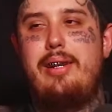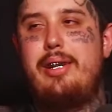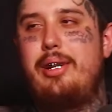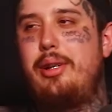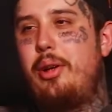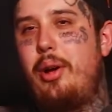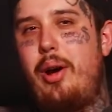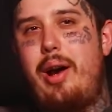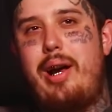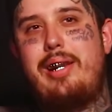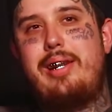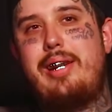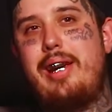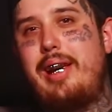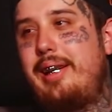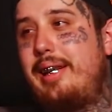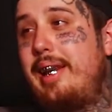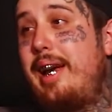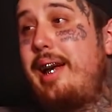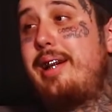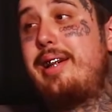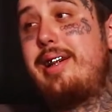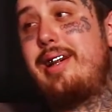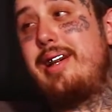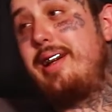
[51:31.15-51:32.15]
you yeah. know, I take
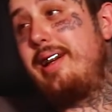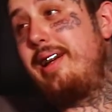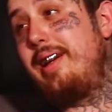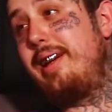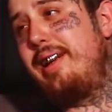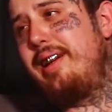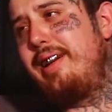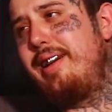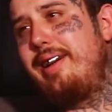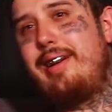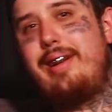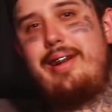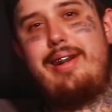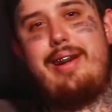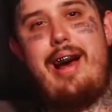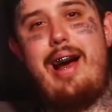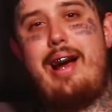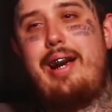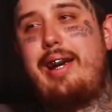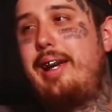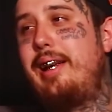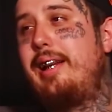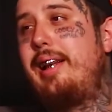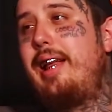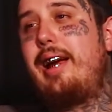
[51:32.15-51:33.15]
that shit in.
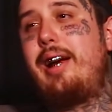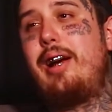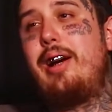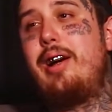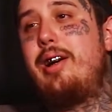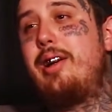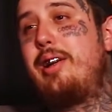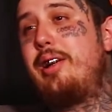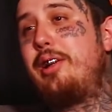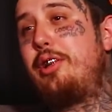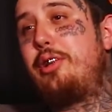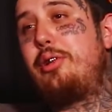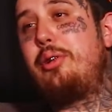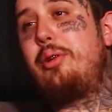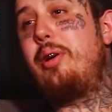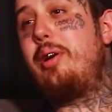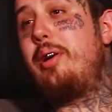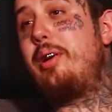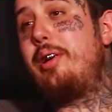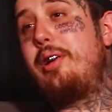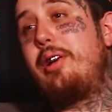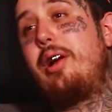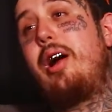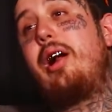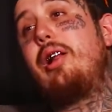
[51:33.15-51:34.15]
I get like a hundred, two
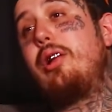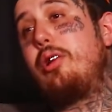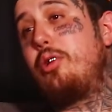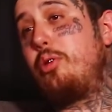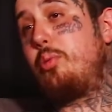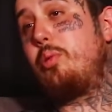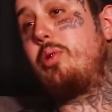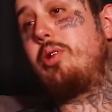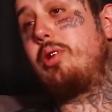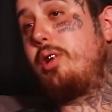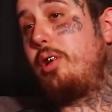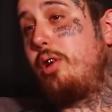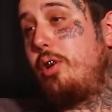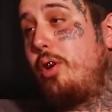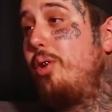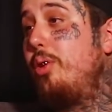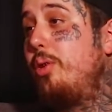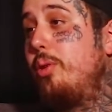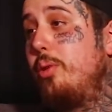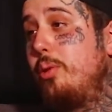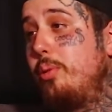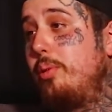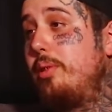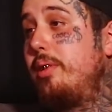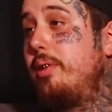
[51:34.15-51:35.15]
hundred dollars worth of
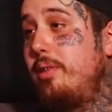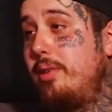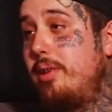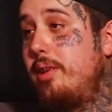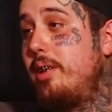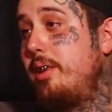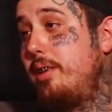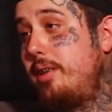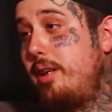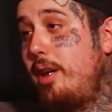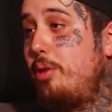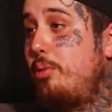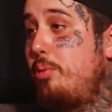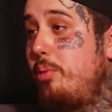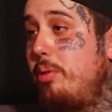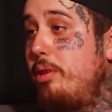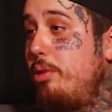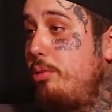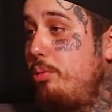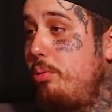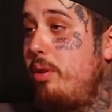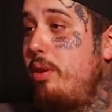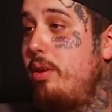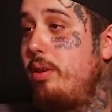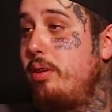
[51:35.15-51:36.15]
gold. Yeah, because that's what
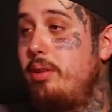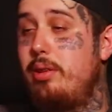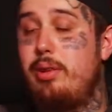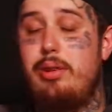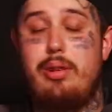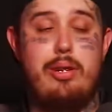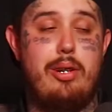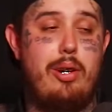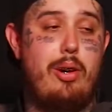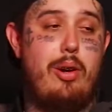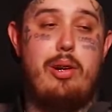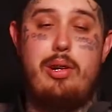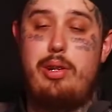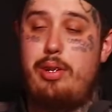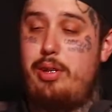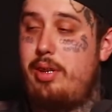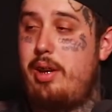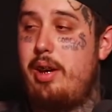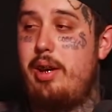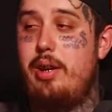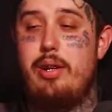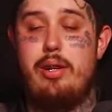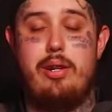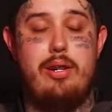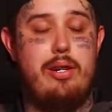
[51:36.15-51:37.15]
it's worth. You know, mm-hmm. on the
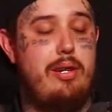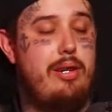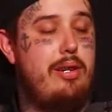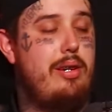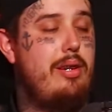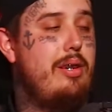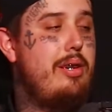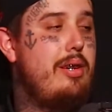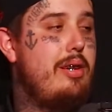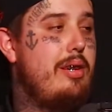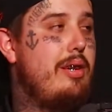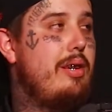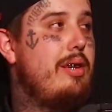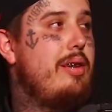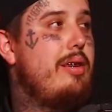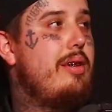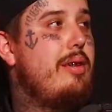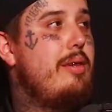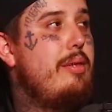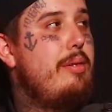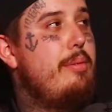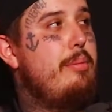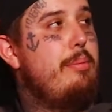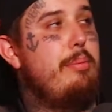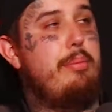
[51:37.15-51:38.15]
scale.
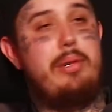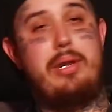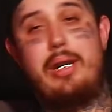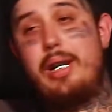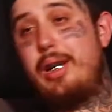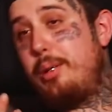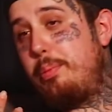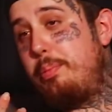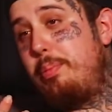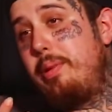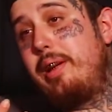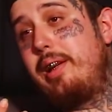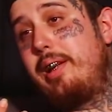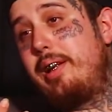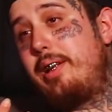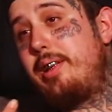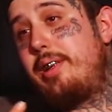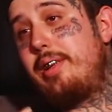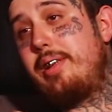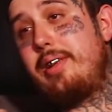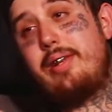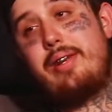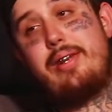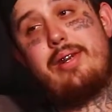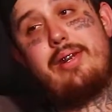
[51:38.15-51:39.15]
That's this dope.
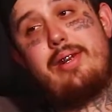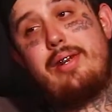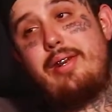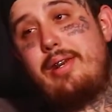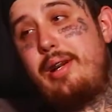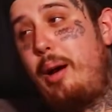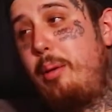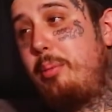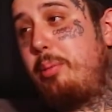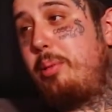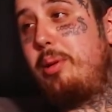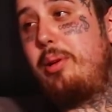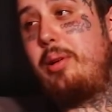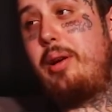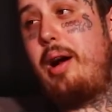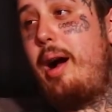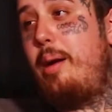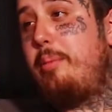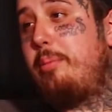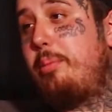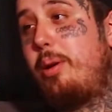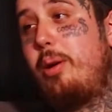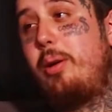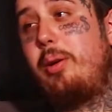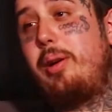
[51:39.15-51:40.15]
bitch, I'm gonna,
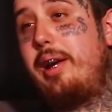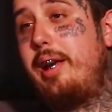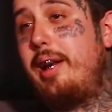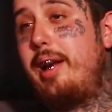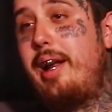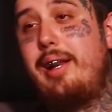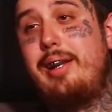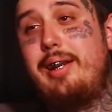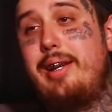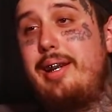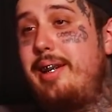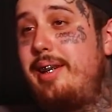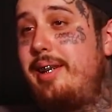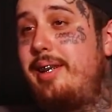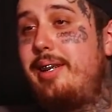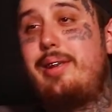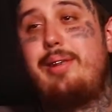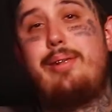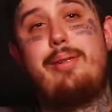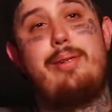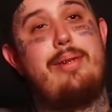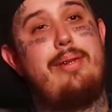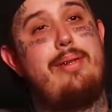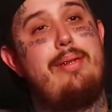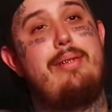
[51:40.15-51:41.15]
I'm gonna get at
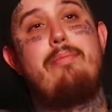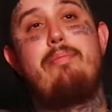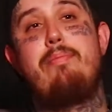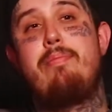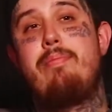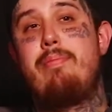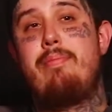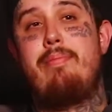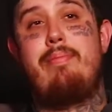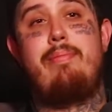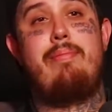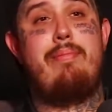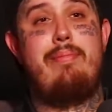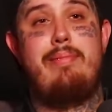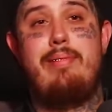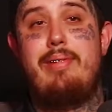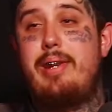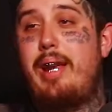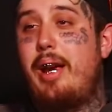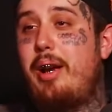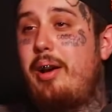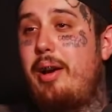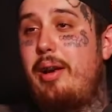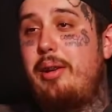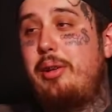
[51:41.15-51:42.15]
least.
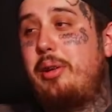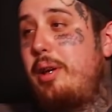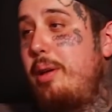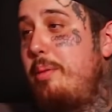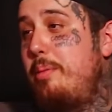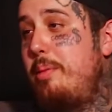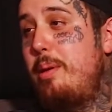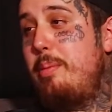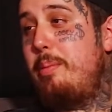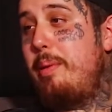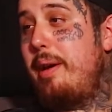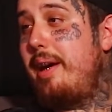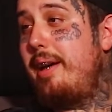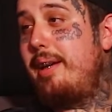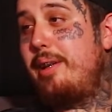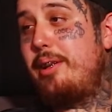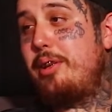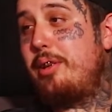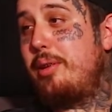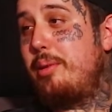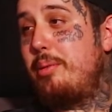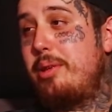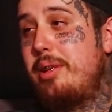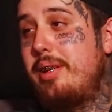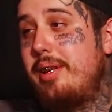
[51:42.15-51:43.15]
They're gonna have to give me a band
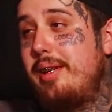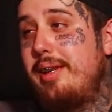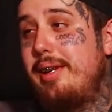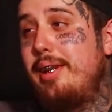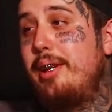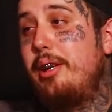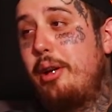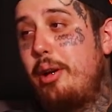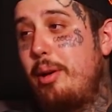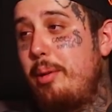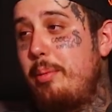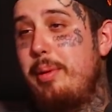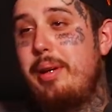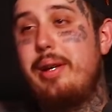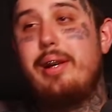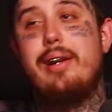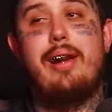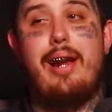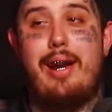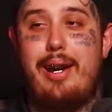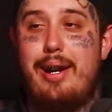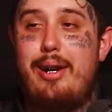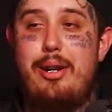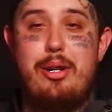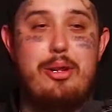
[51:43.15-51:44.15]
or some shit. Yeah. Right. I
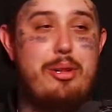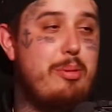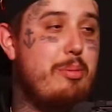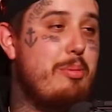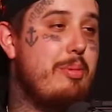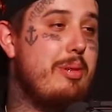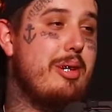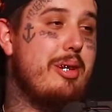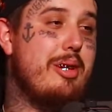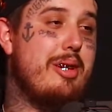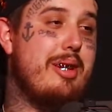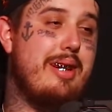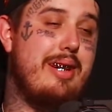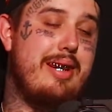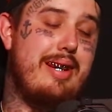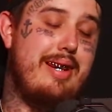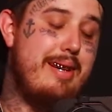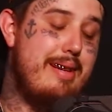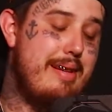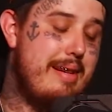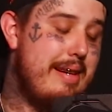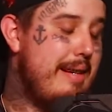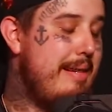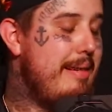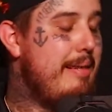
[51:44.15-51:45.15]
mean? Like on some real shit.
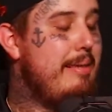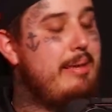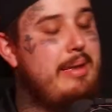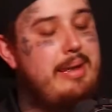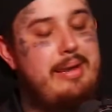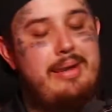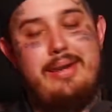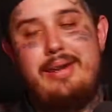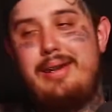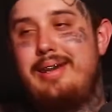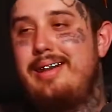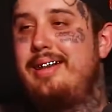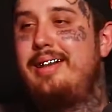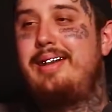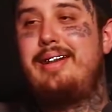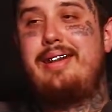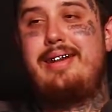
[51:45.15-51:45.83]
I, I need to go. All right,